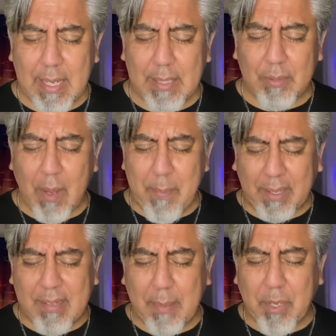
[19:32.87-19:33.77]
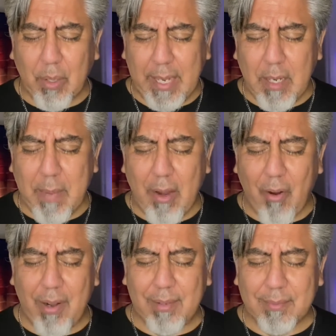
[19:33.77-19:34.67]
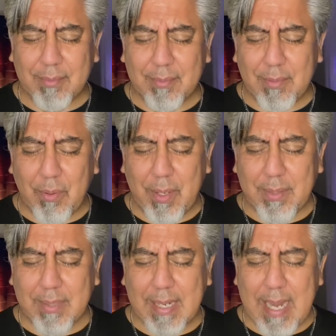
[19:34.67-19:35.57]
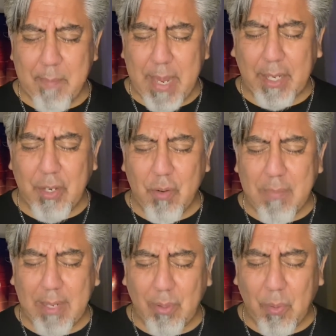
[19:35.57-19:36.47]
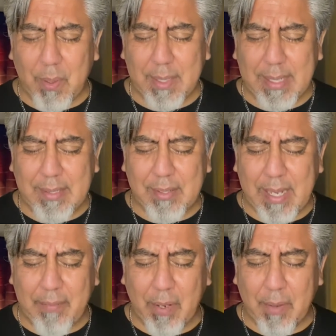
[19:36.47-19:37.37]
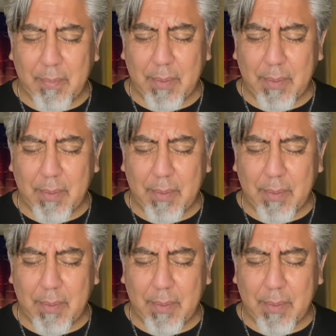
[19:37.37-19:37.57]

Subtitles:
So I'm accepting you into my heart, Lord, and I'm making you my Lord and Savior